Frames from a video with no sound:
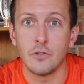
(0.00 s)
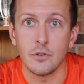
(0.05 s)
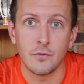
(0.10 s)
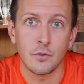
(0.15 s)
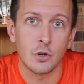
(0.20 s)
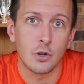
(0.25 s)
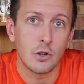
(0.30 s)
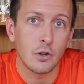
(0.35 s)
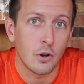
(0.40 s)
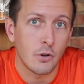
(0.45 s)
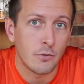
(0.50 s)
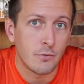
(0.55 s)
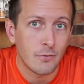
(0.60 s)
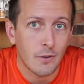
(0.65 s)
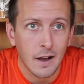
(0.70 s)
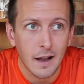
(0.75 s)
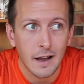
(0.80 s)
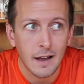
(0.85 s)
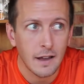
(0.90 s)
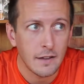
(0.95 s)
So if you're going to go
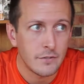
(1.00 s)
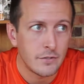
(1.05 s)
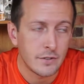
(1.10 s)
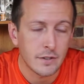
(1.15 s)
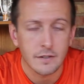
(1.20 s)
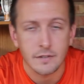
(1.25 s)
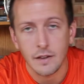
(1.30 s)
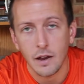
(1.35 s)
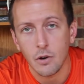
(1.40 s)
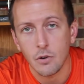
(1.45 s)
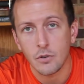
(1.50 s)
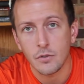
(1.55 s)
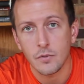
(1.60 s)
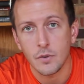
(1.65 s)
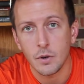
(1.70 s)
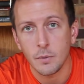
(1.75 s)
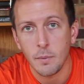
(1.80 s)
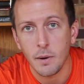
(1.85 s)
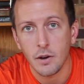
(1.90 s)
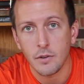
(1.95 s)
5-6 hours for
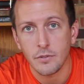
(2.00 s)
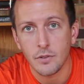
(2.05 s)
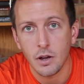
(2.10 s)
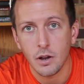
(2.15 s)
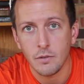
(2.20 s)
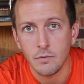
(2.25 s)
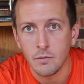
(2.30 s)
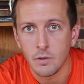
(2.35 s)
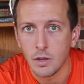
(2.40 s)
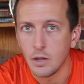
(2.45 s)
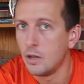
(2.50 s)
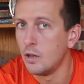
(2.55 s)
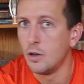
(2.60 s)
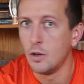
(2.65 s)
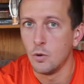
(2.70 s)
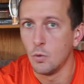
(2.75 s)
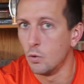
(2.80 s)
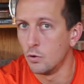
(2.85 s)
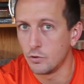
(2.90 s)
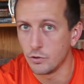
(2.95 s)
your marathon,
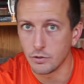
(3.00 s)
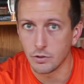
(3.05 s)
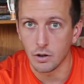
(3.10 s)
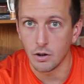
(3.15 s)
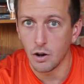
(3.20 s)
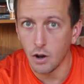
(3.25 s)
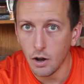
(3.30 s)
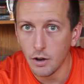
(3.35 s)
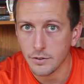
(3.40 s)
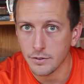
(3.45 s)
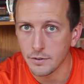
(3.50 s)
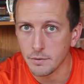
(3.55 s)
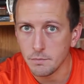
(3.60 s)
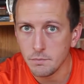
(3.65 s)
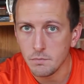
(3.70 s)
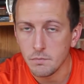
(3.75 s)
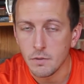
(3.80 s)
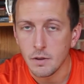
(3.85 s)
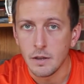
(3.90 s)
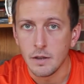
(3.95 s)
which is
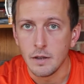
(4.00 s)
awesome,